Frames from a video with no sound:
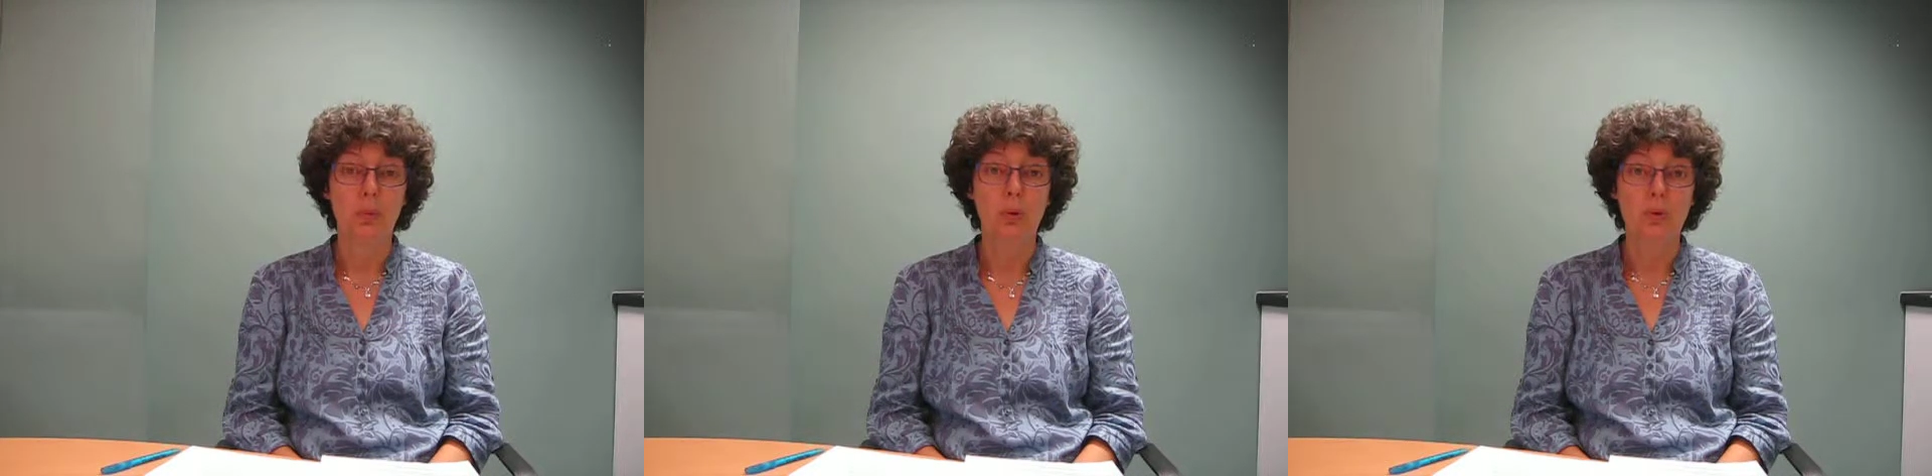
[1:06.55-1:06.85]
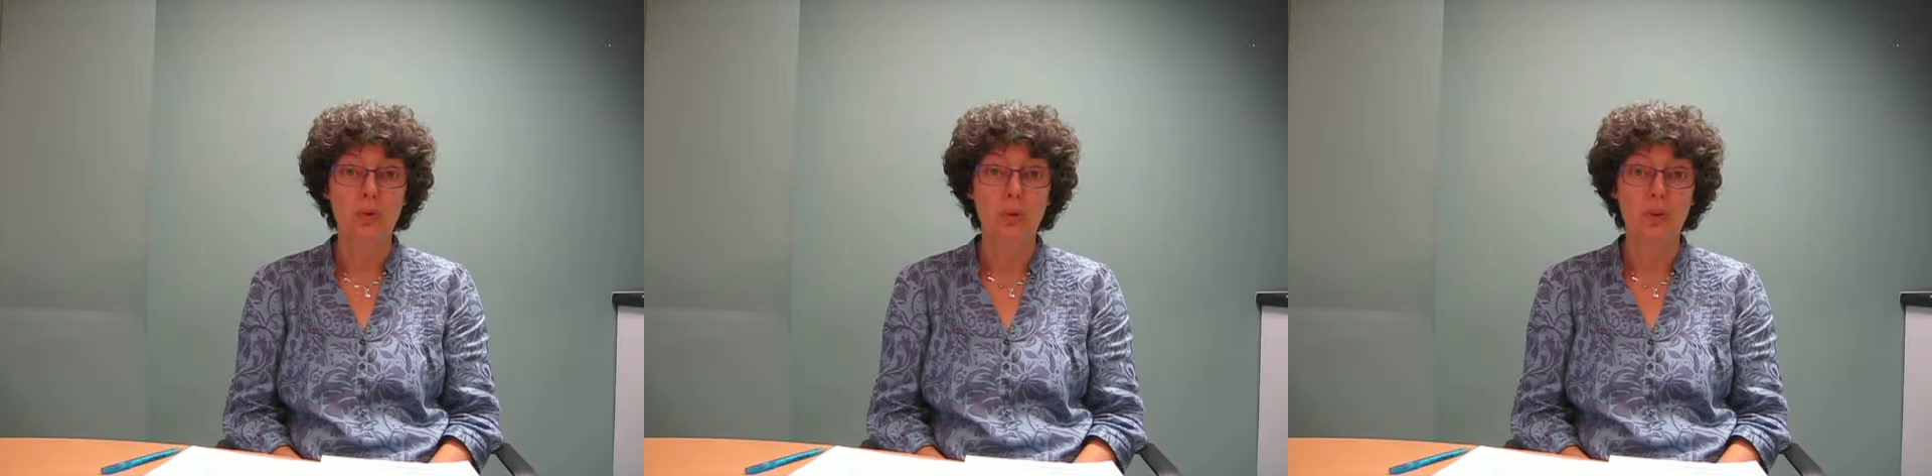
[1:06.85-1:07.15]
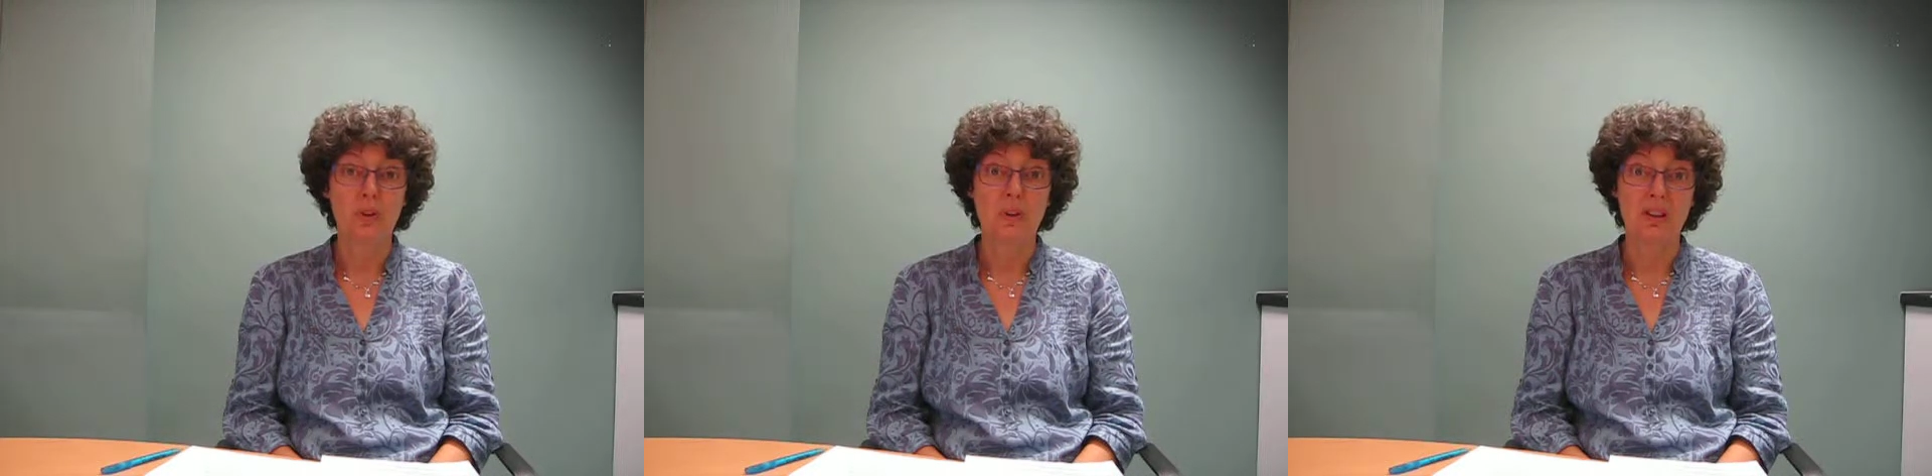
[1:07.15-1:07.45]
poorest wards
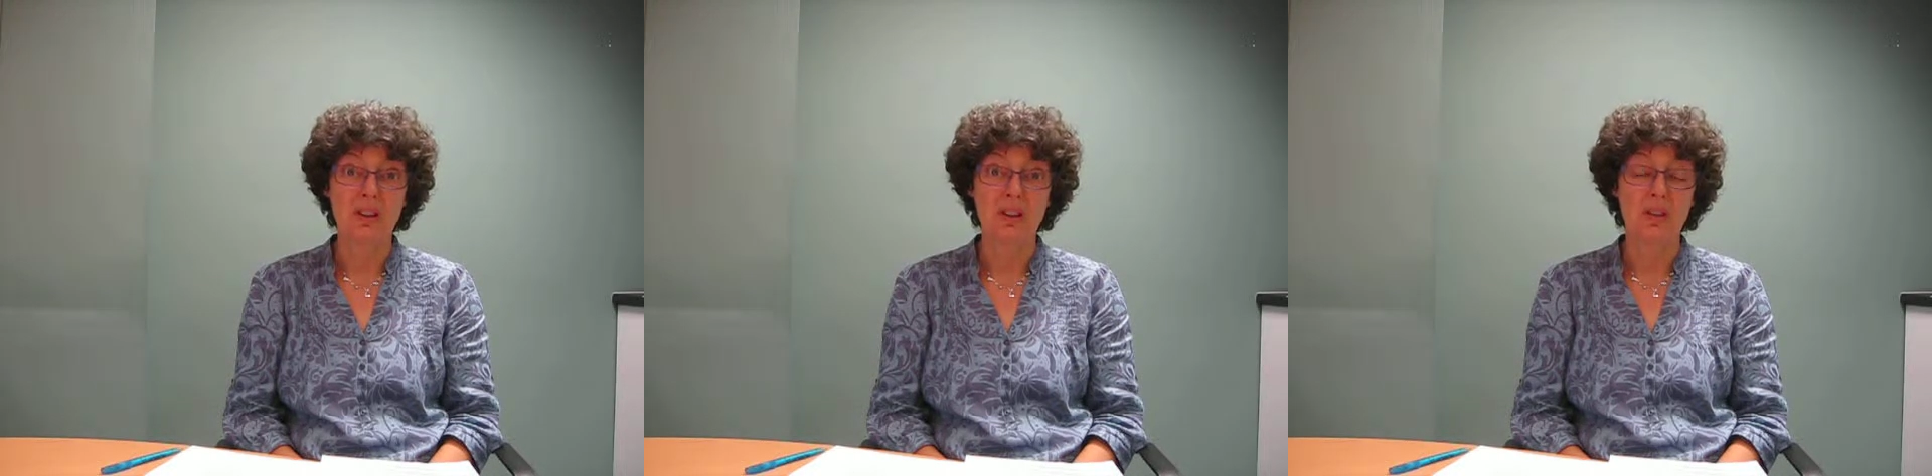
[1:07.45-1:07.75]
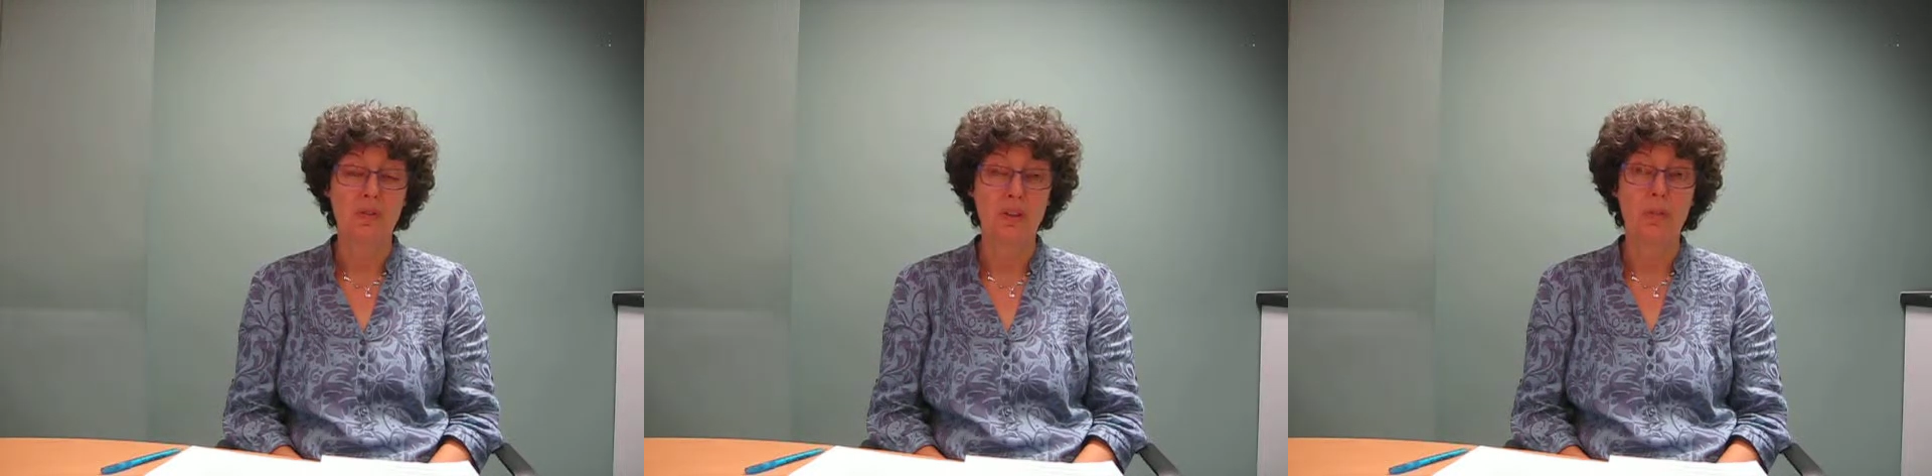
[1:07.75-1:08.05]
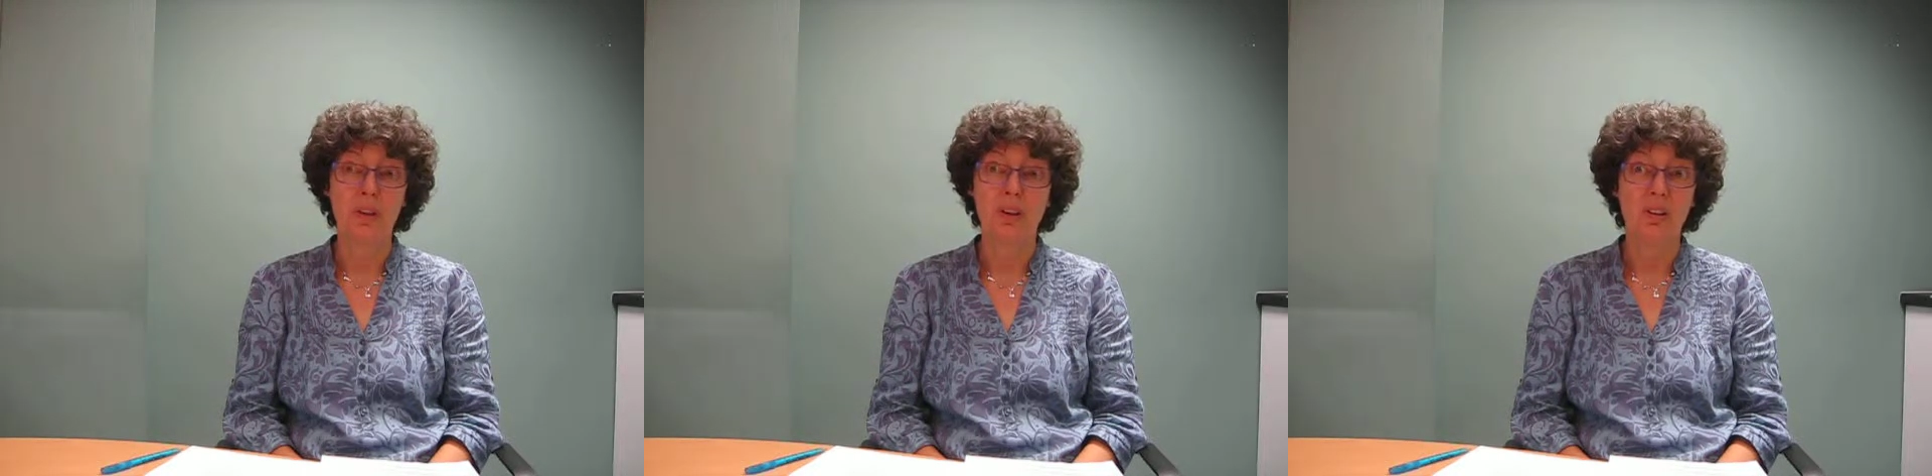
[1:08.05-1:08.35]
in the city of
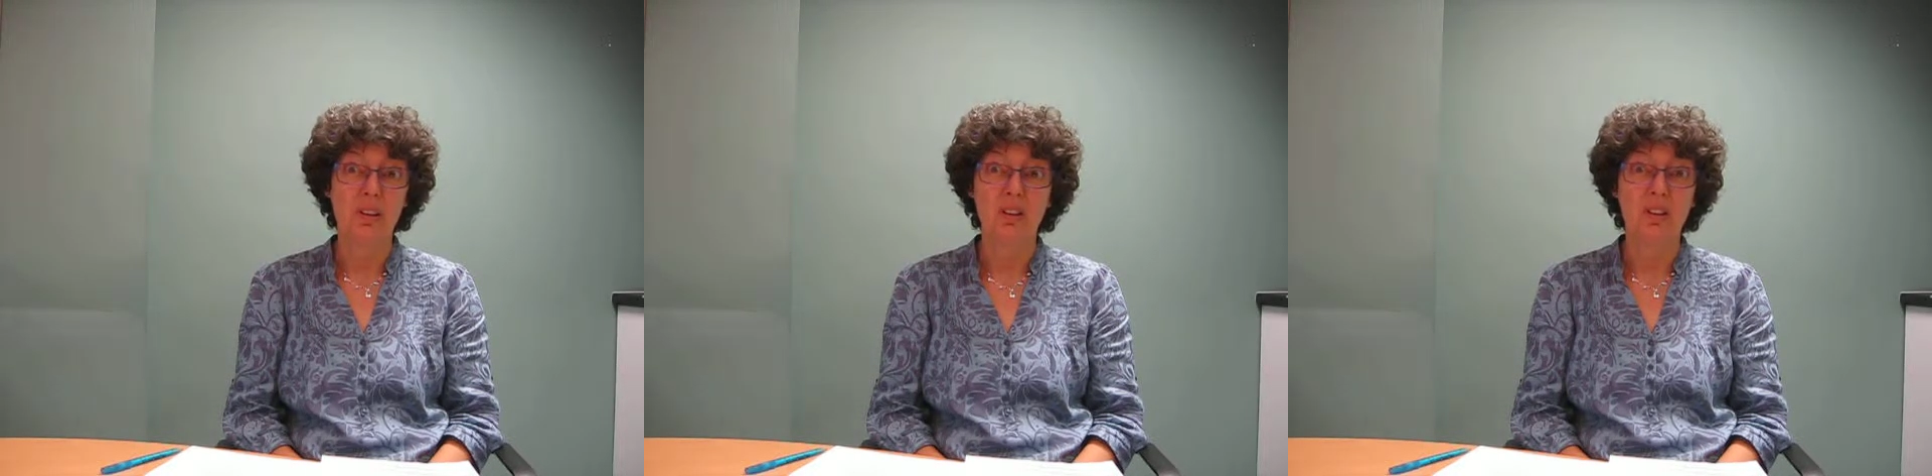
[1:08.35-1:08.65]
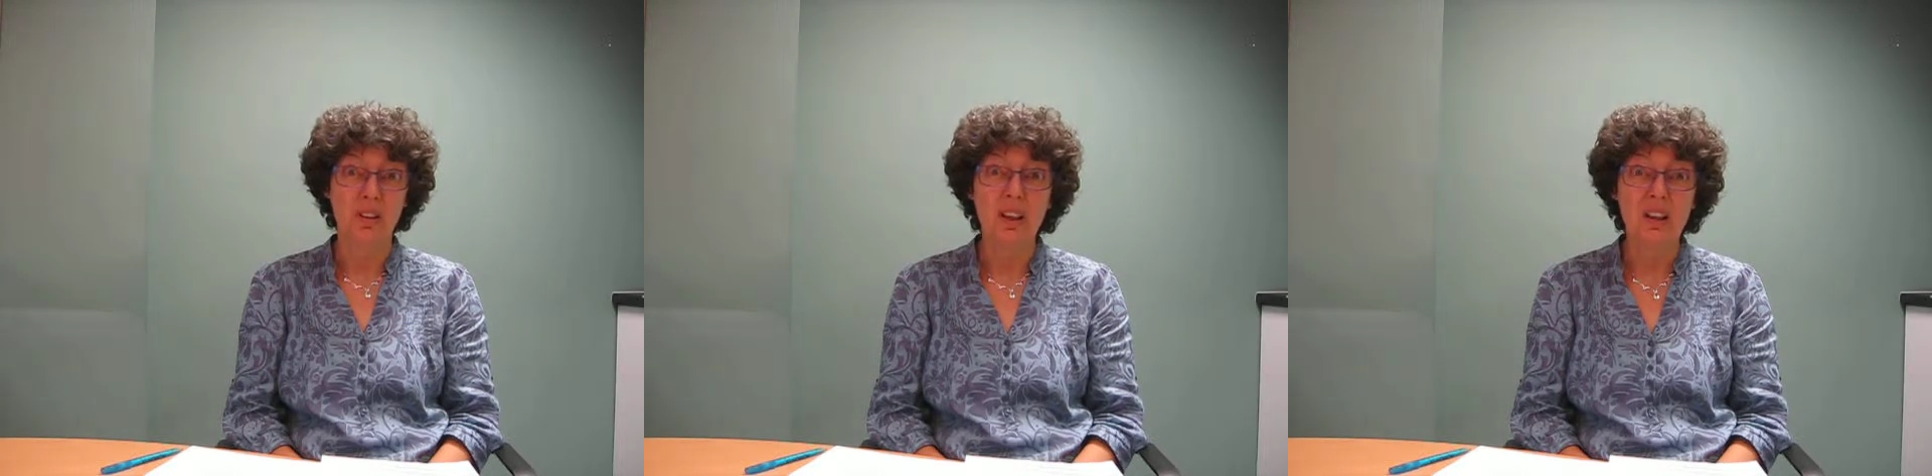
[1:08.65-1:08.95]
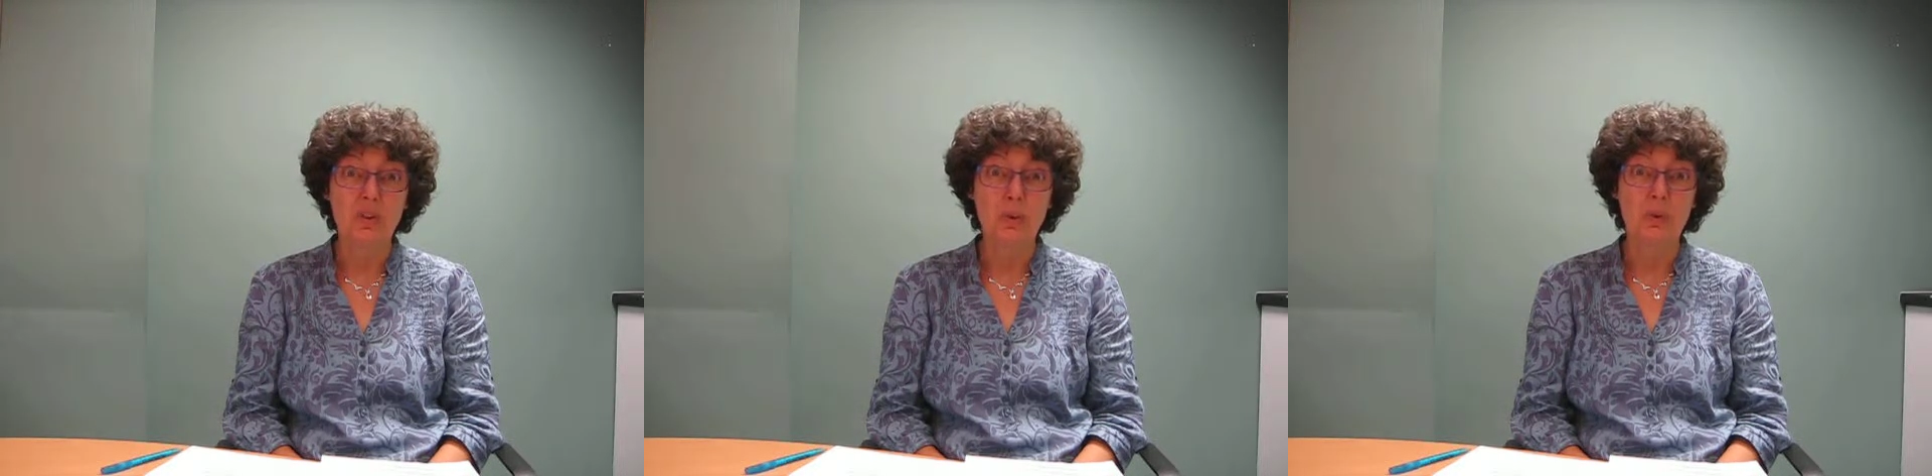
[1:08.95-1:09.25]
something like 9 years,